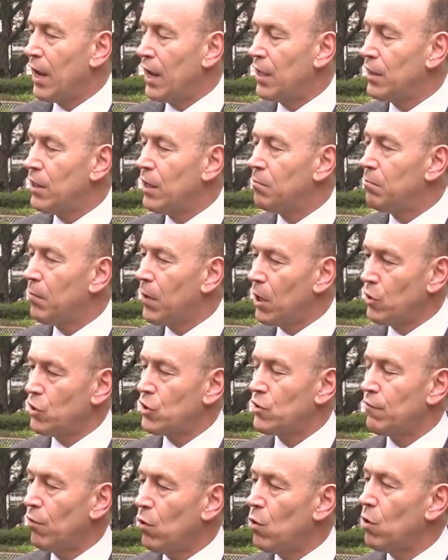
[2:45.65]
and then
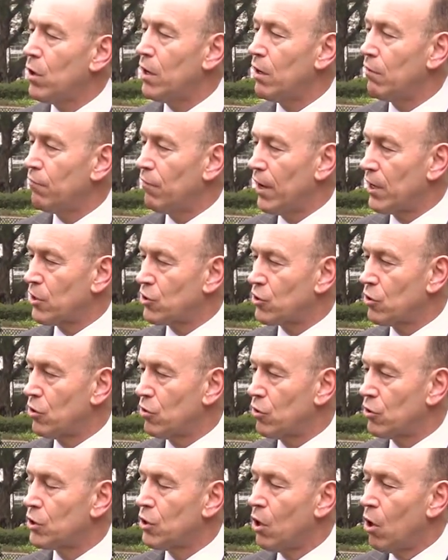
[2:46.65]
most foreign
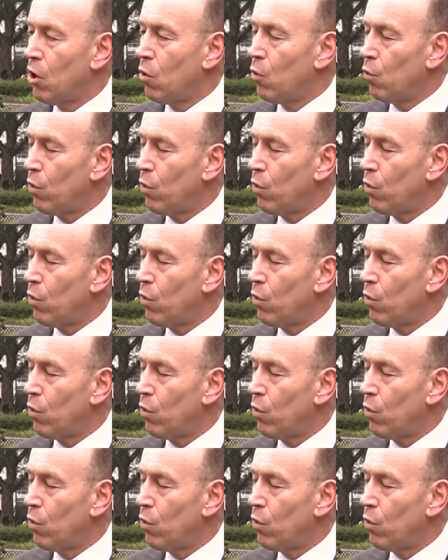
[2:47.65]
investors